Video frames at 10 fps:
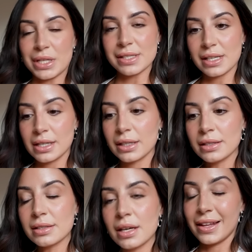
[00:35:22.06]
my
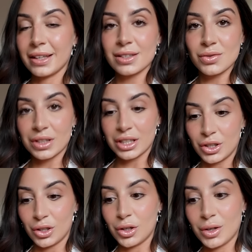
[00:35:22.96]
sneakers. I think it's really
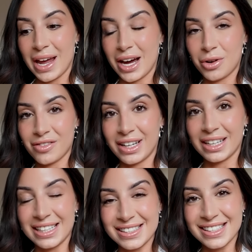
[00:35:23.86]
cute. However,
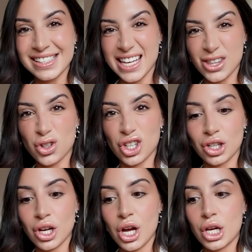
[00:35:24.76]
it's see-through.
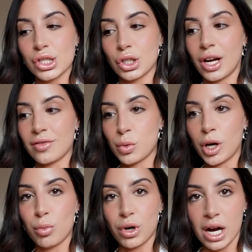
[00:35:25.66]
So you have to
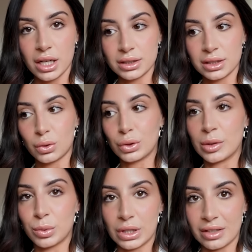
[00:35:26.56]
wear a bra or
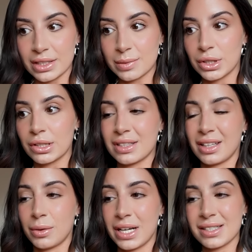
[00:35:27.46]
nipple covers because
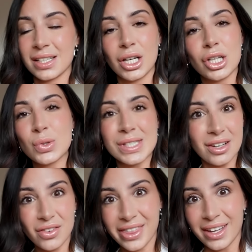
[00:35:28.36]
otherwise you'll see
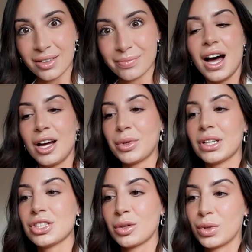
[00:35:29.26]
everything. I'm
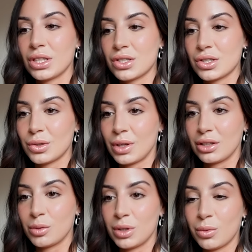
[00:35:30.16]
gonna jump in to do a
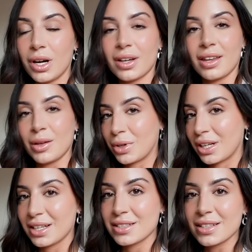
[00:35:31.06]
little bit of work and then we're gonna head to